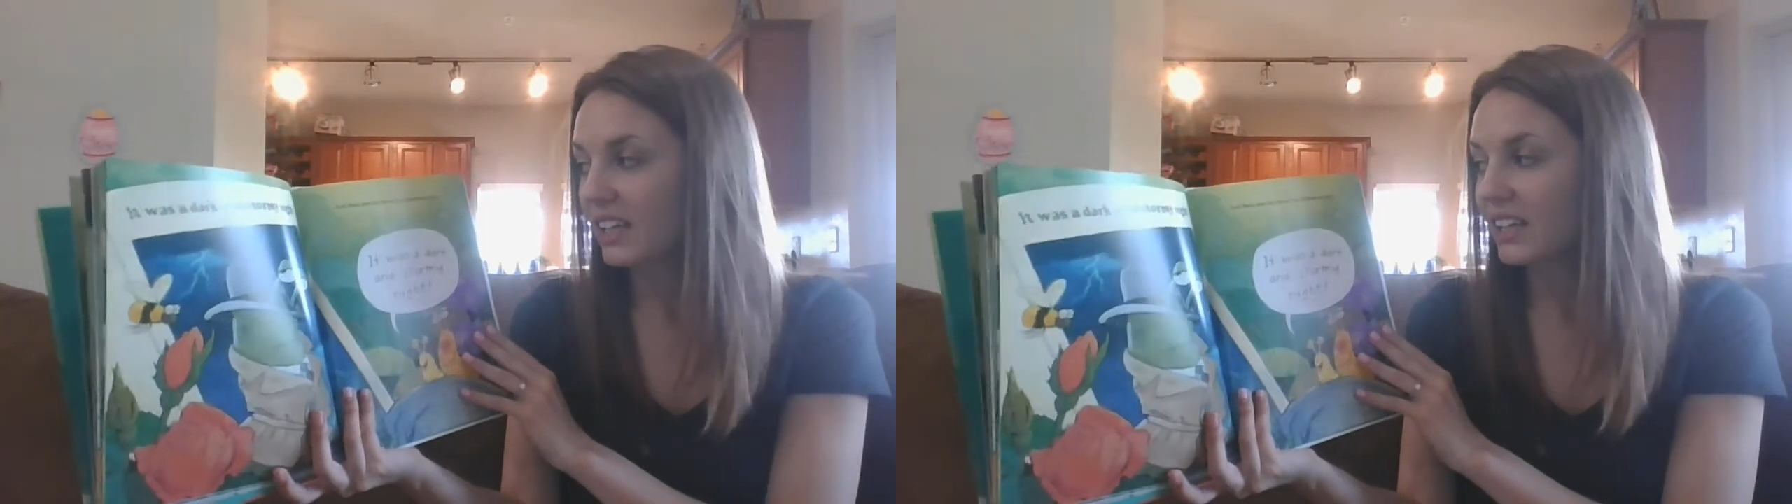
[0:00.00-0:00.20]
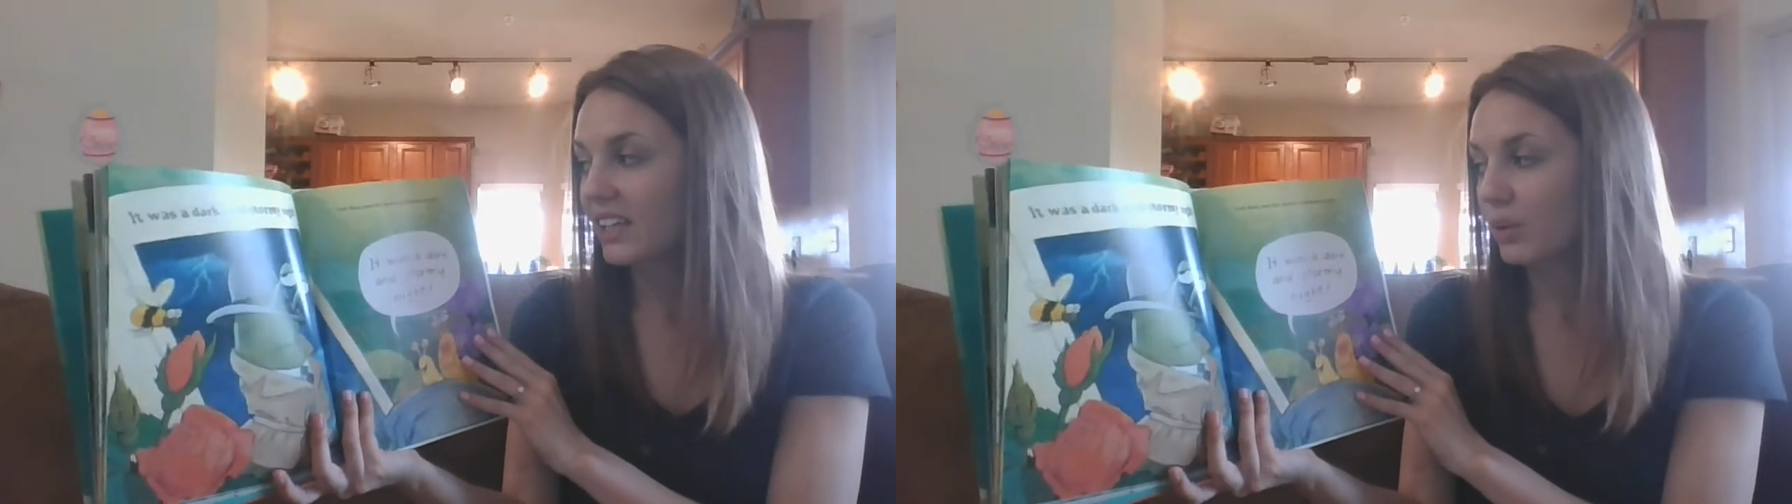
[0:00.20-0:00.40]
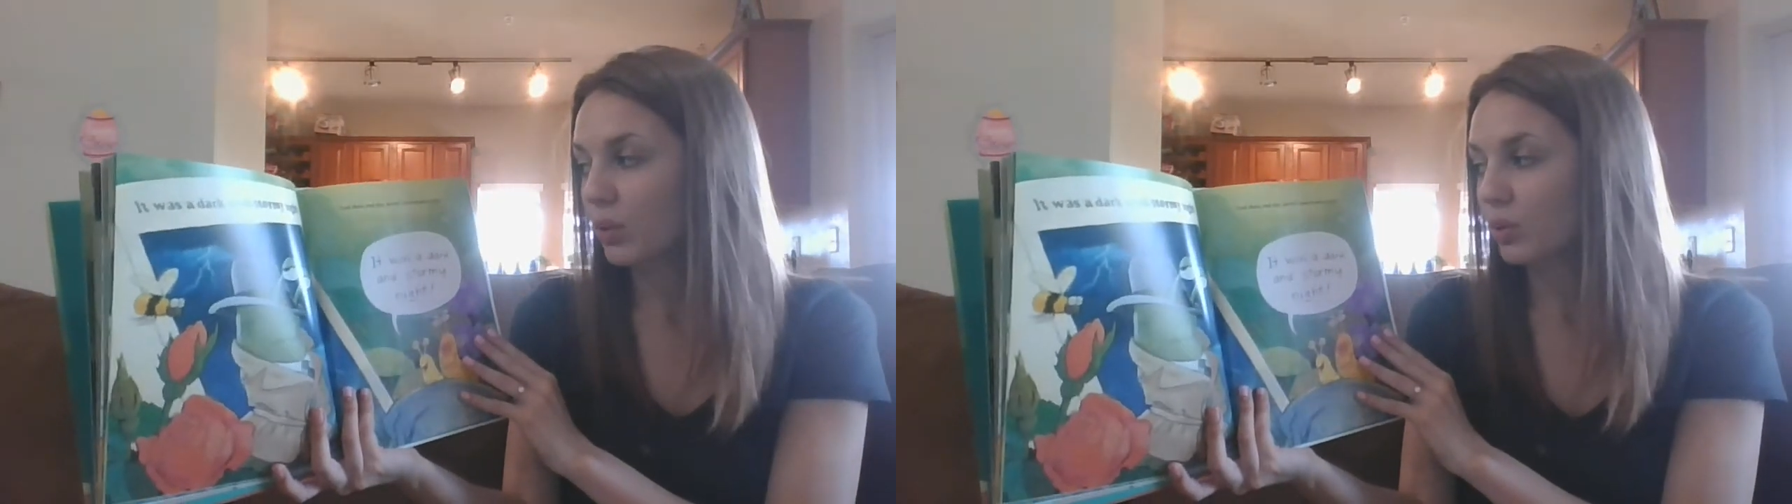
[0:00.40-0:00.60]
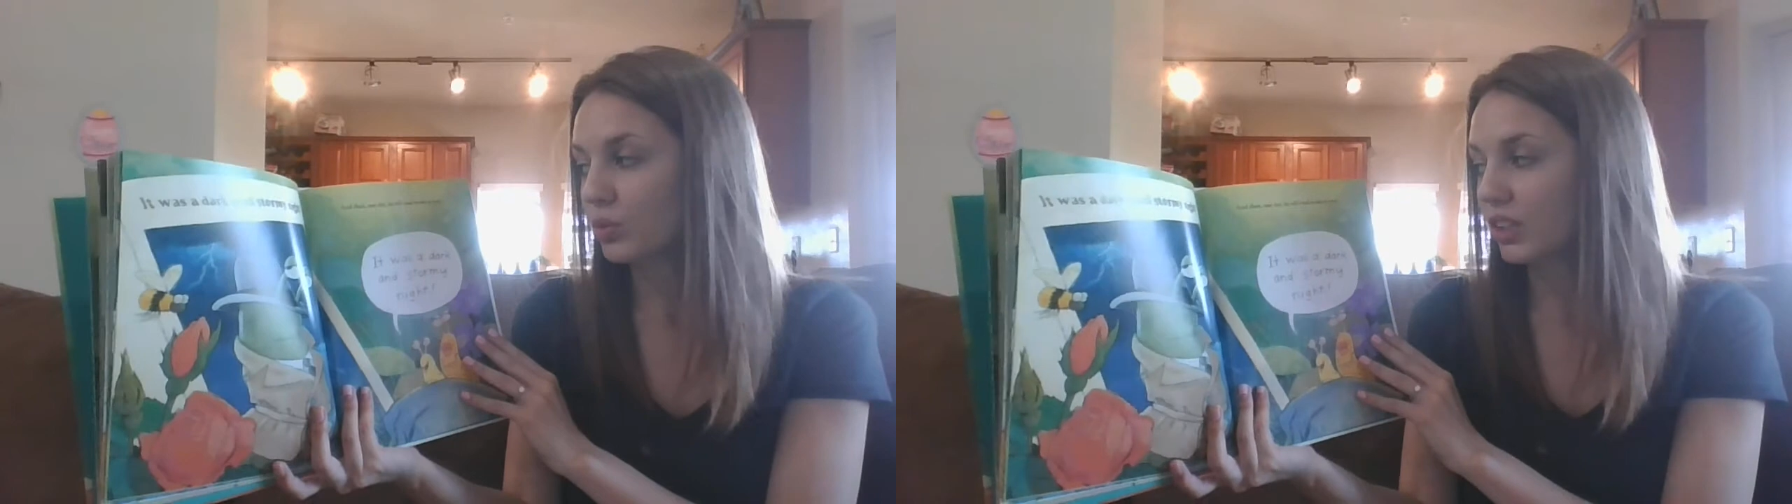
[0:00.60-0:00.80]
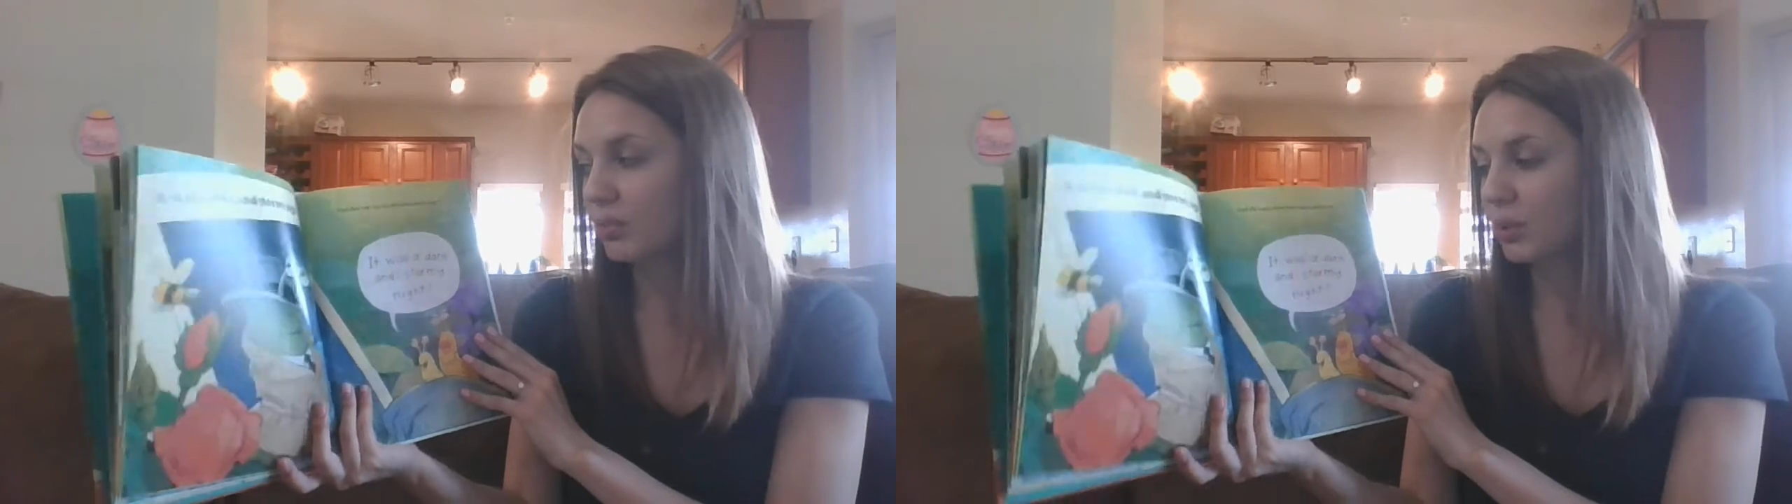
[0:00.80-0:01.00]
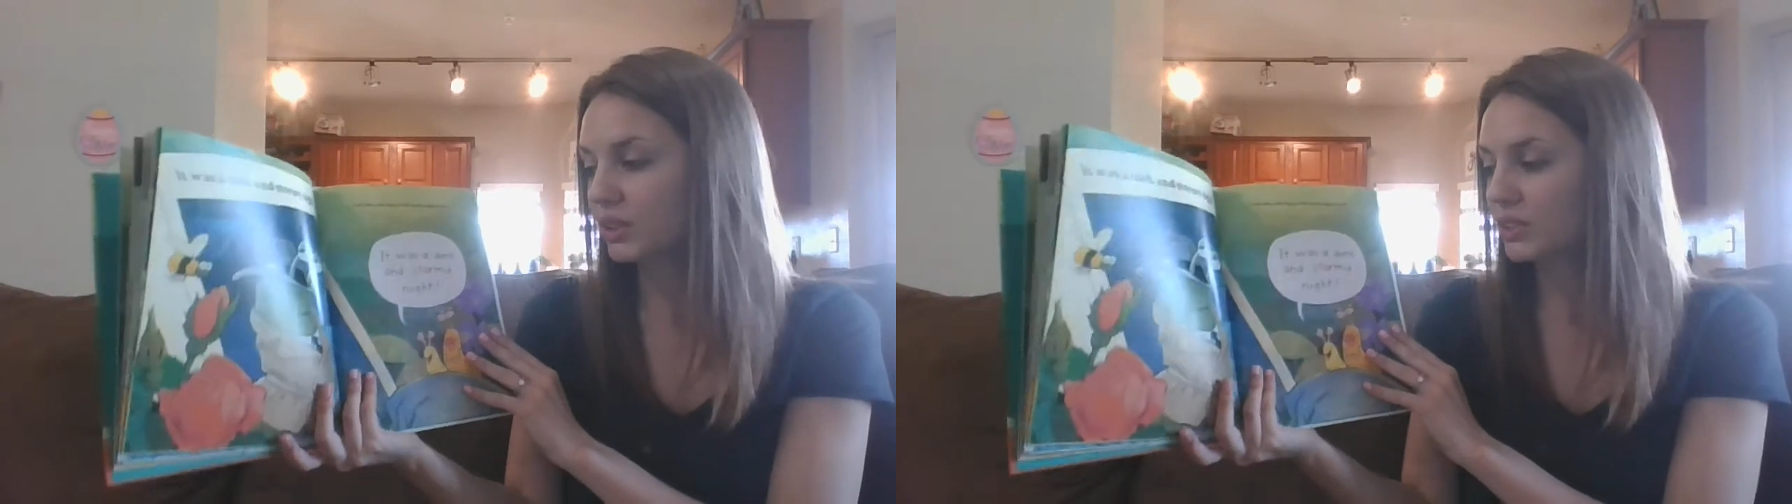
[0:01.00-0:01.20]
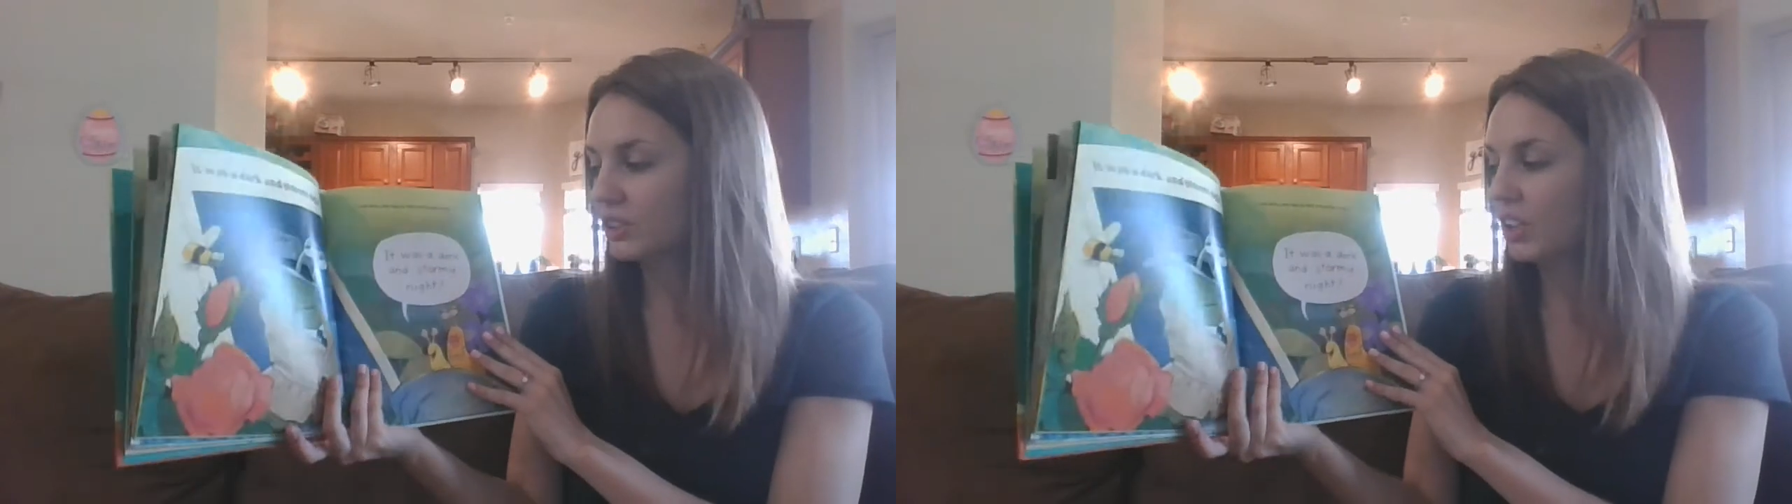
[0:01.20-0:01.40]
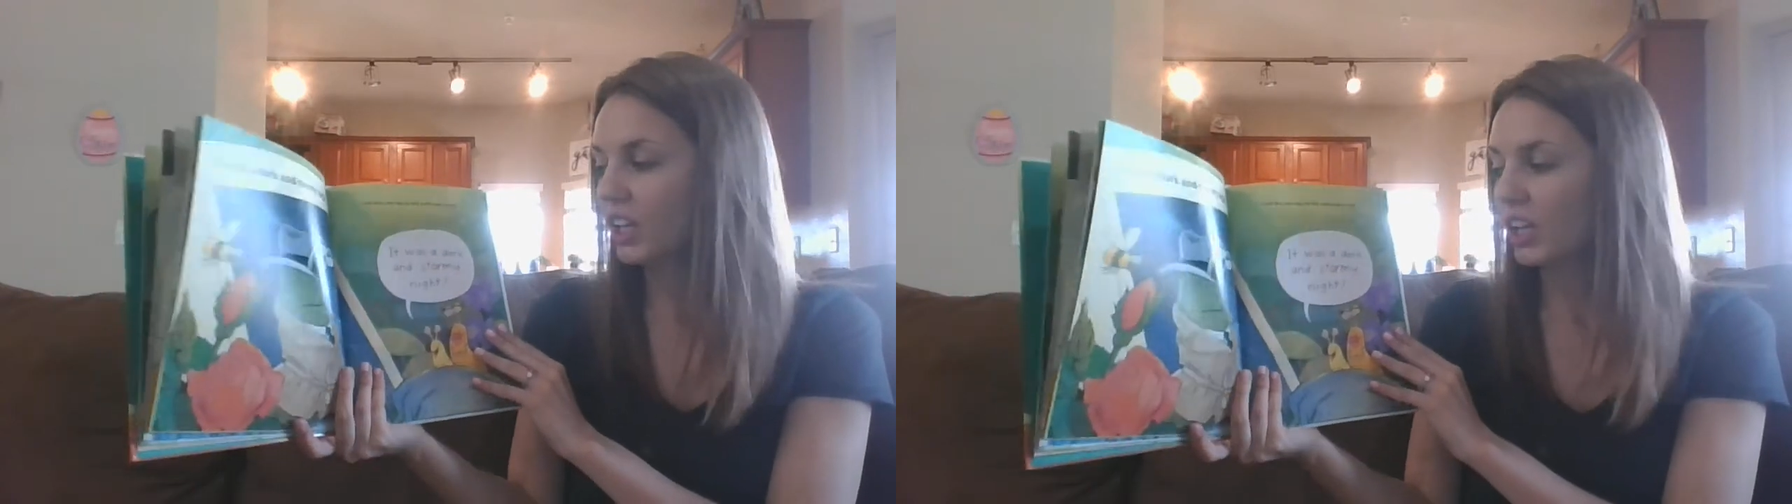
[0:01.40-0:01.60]
he will read books
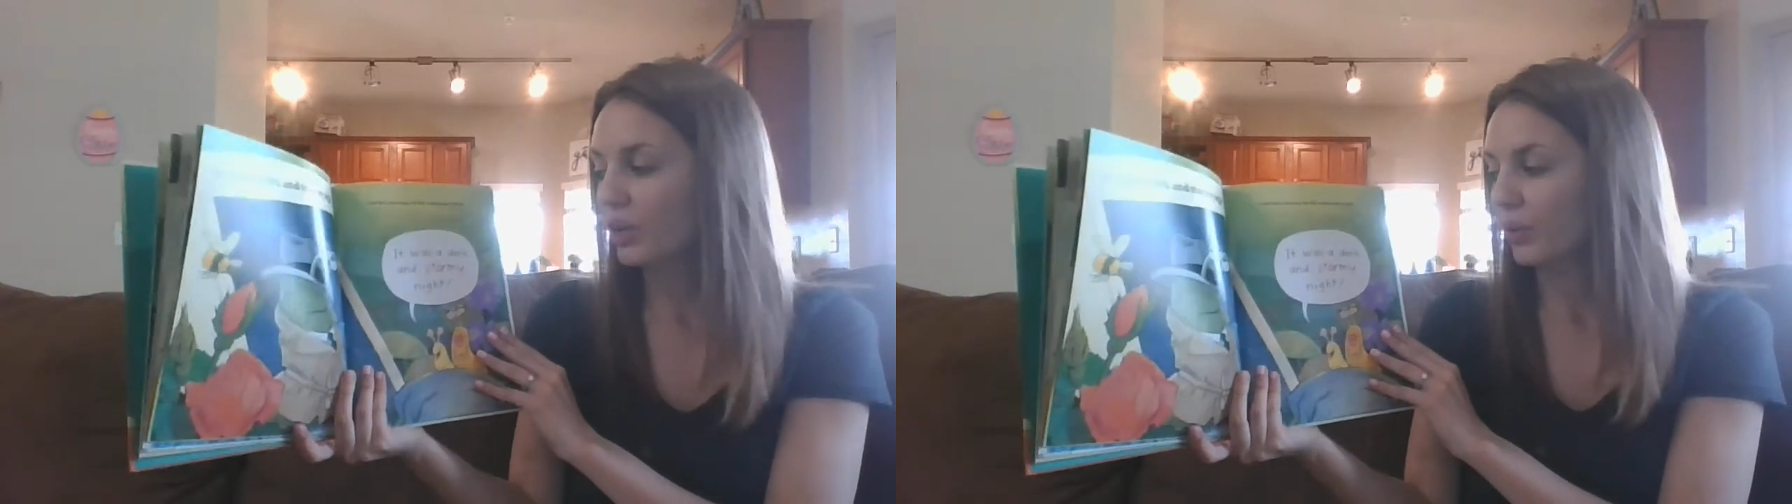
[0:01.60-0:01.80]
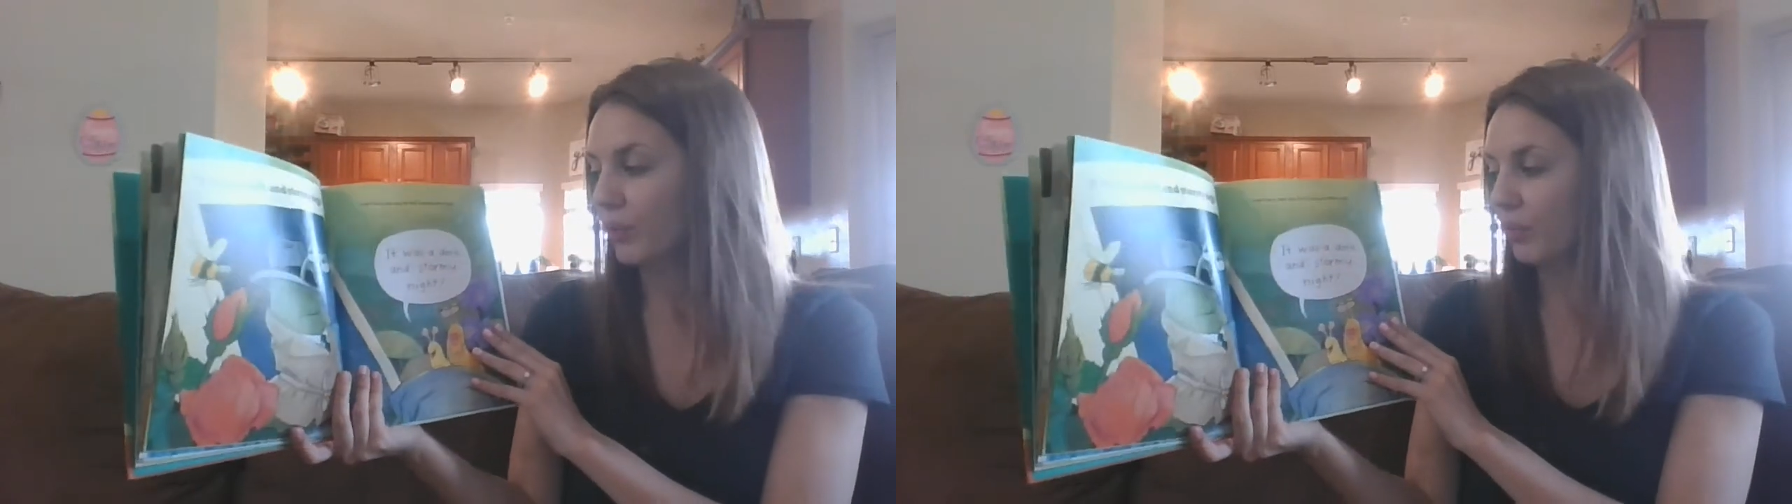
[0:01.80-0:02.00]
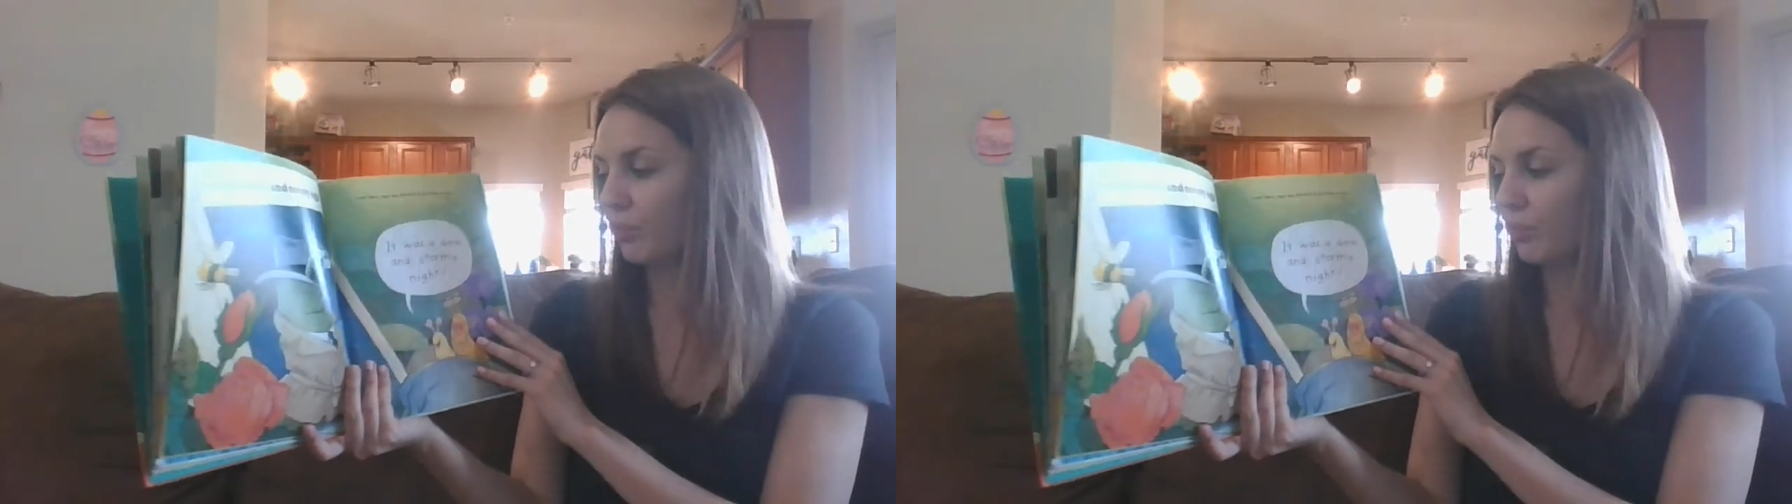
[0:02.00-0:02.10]
to you.